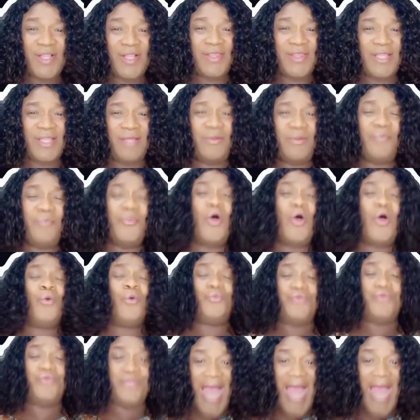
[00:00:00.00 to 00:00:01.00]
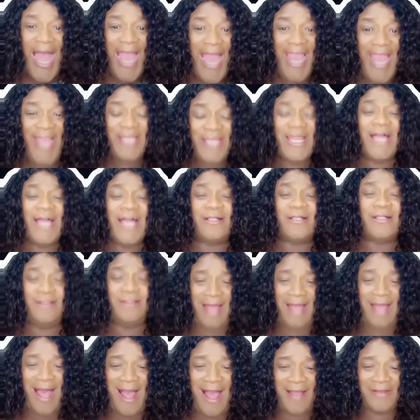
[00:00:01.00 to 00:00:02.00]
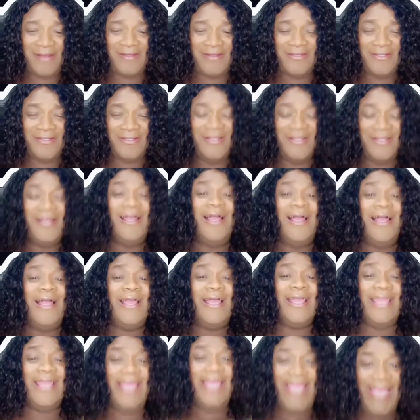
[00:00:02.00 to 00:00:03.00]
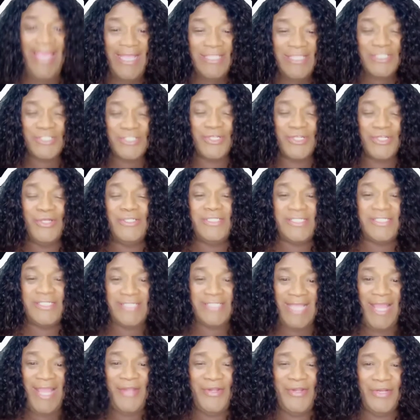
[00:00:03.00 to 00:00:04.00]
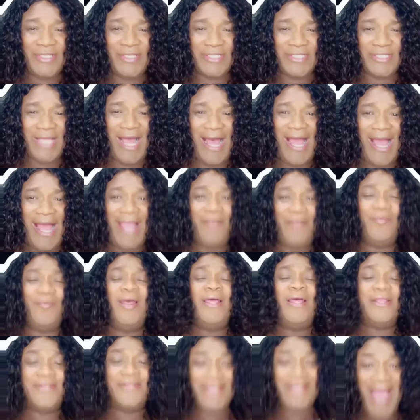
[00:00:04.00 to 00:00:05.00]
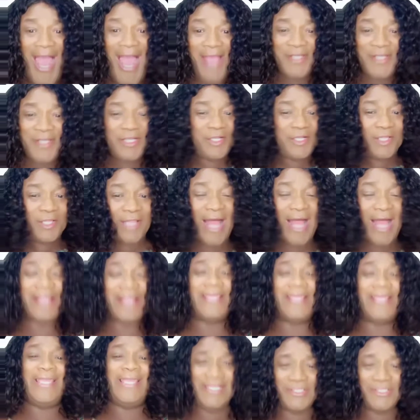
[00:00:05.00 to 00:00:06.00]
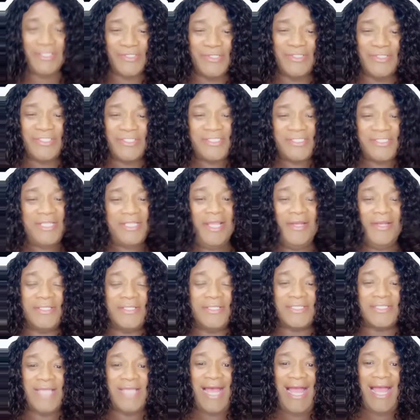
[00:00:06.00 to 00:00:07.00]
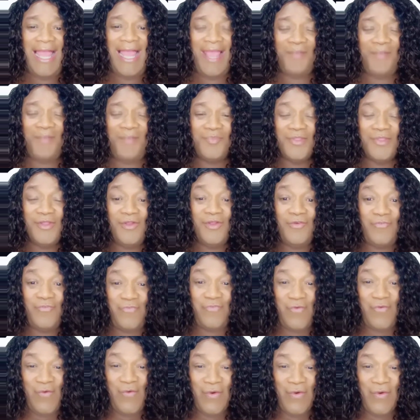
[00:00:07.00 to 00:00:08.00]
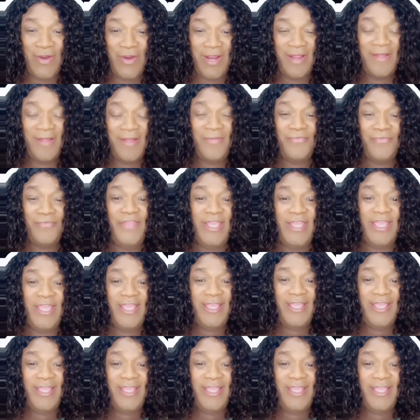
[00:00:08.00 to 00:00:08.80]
9 o'clock Eastern Standard Time, 9 o'clock Eastern Standard Time for the